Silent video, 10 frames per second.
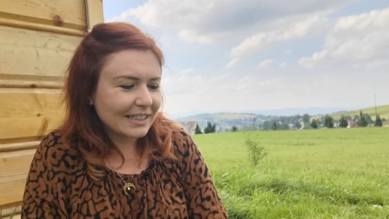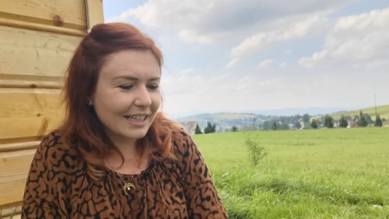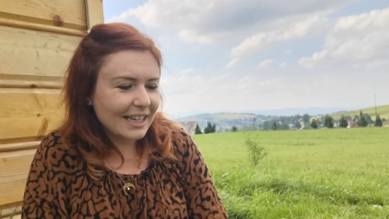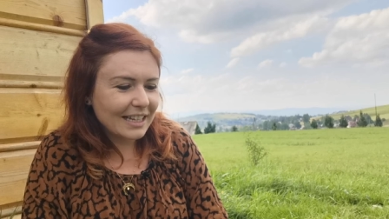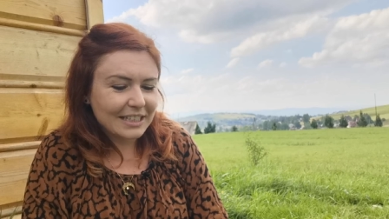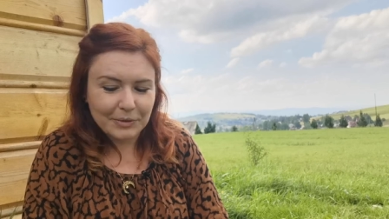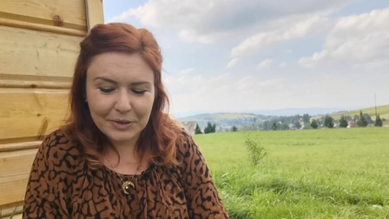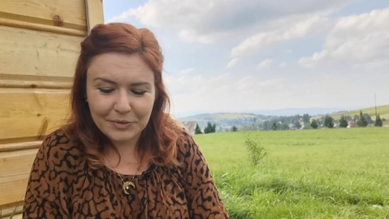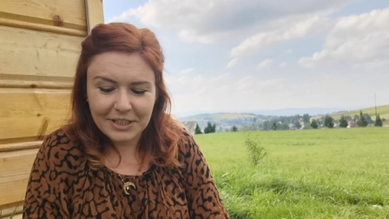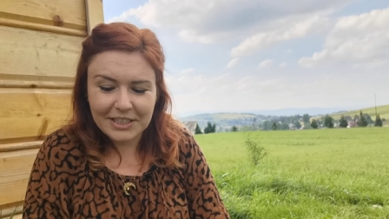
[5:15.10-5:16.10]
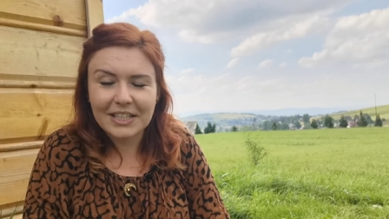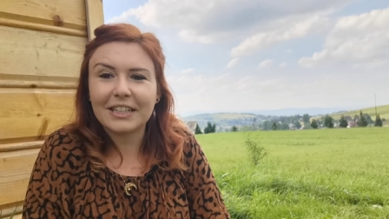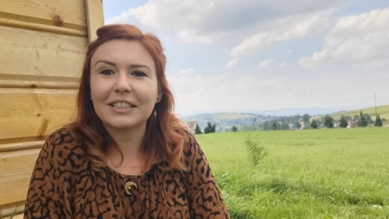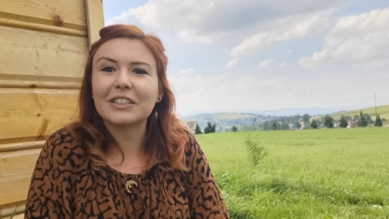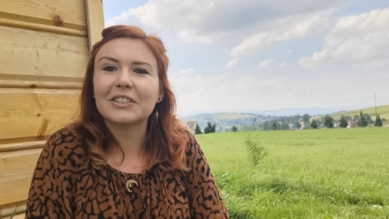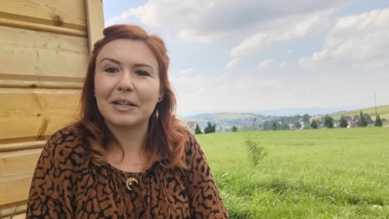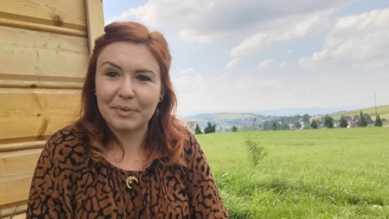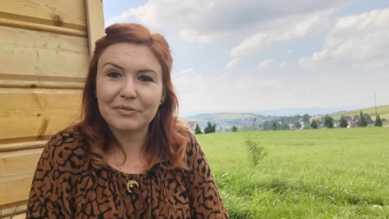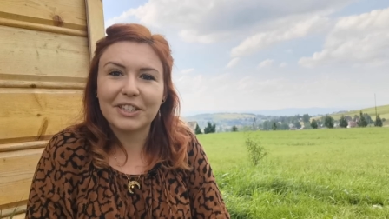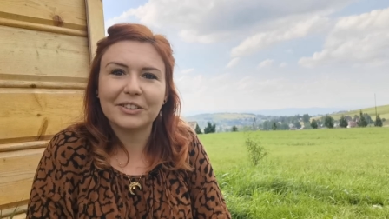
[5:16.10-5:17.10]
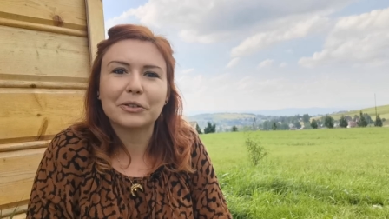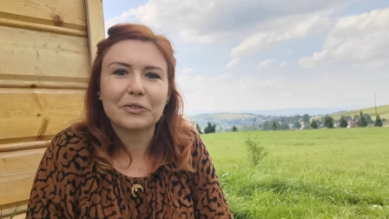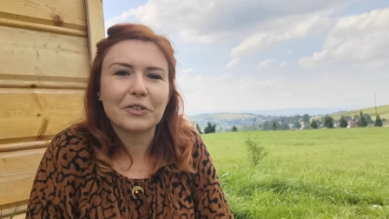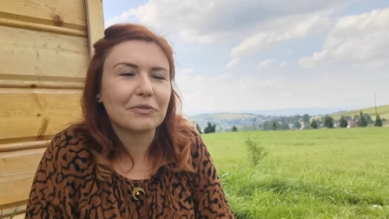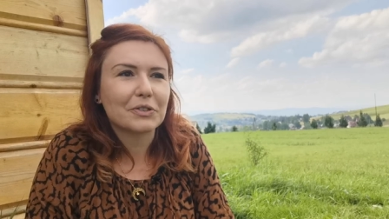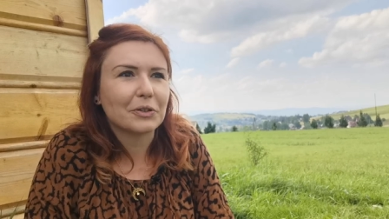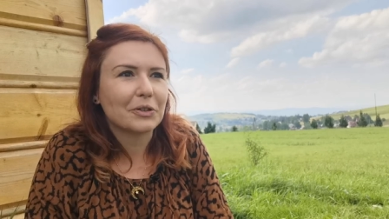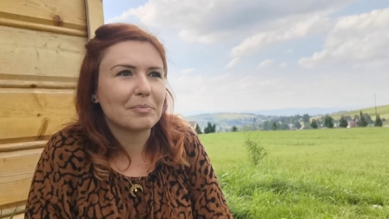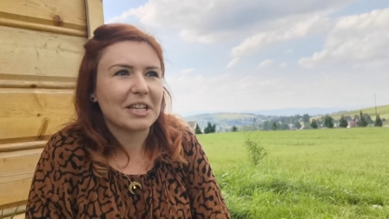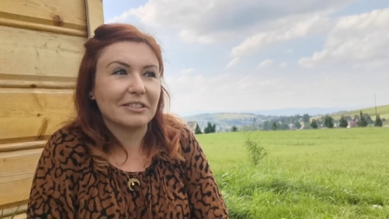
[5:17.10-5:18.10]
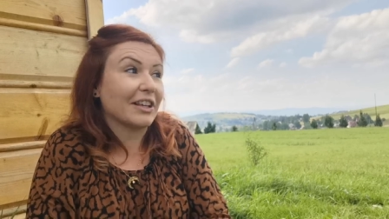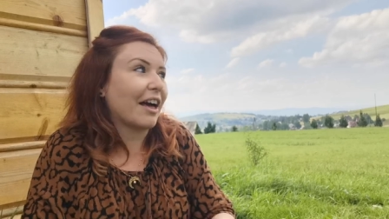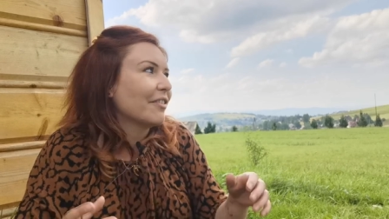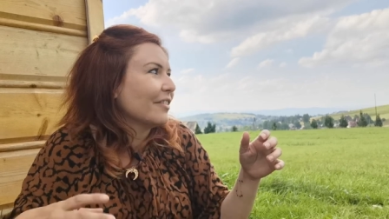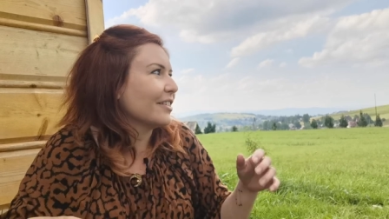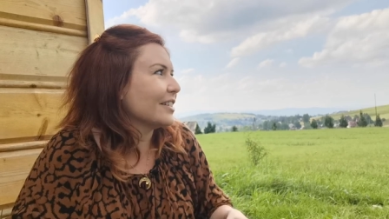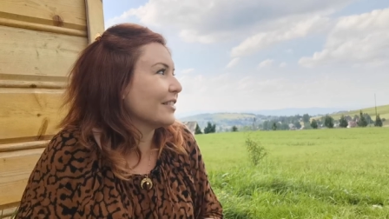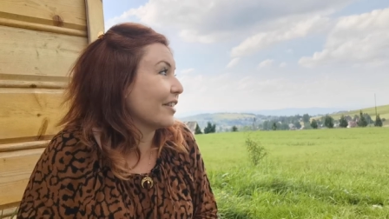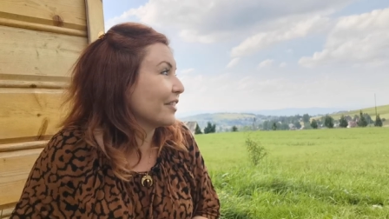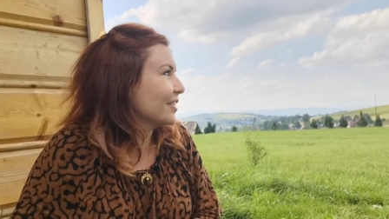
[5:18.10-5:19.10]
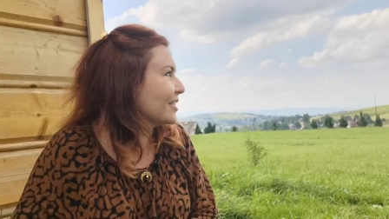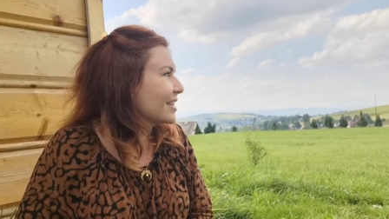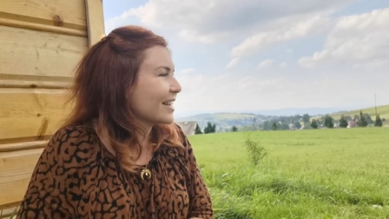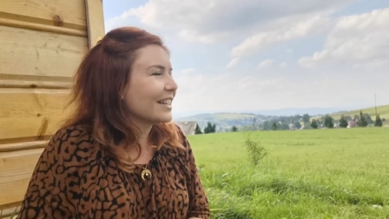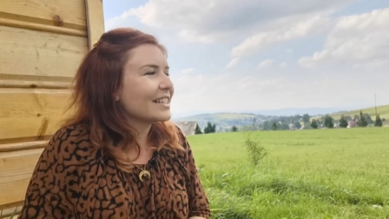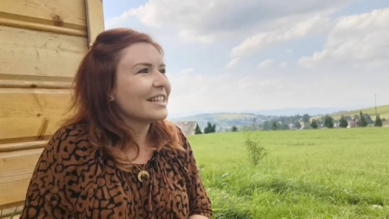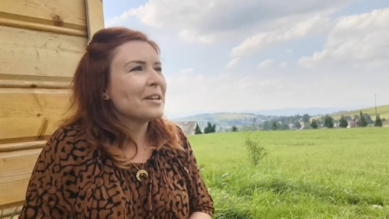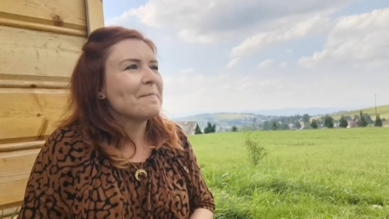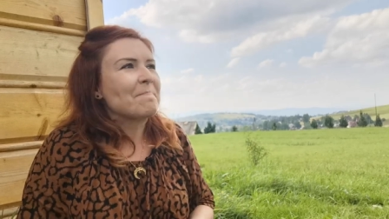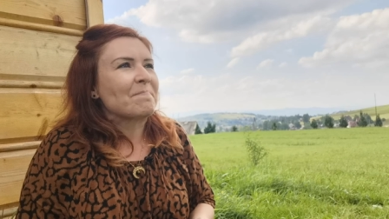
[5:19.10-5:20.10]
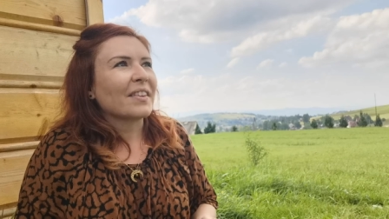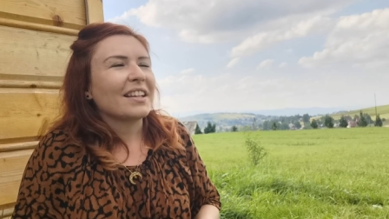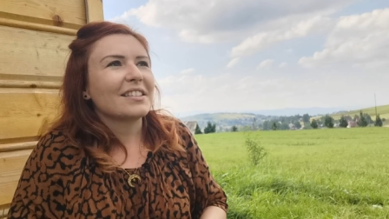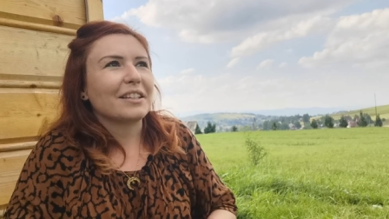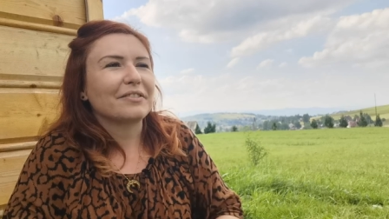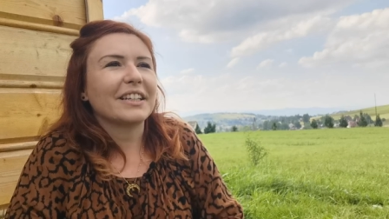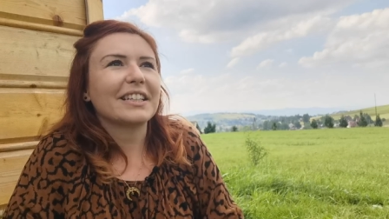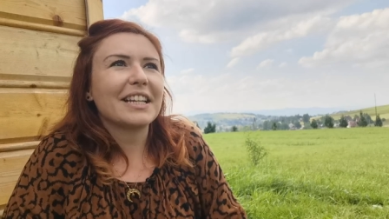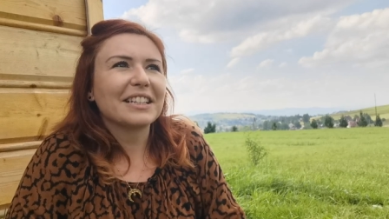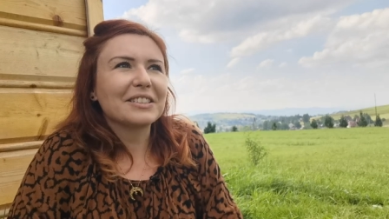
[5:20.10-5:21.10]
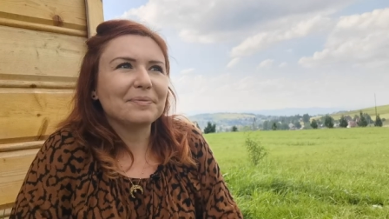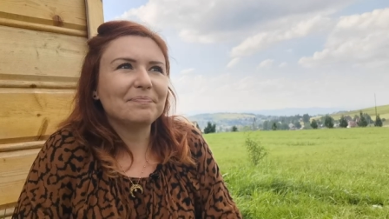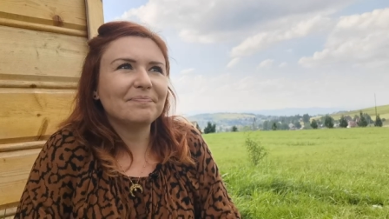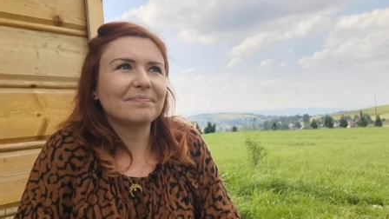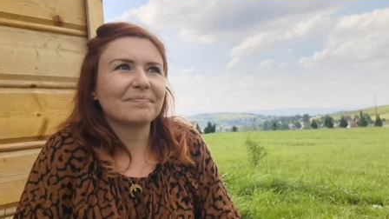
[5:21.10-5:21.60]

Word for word: and I was really scared because I'm afraid of, of storms and thunder thunders and stuff like that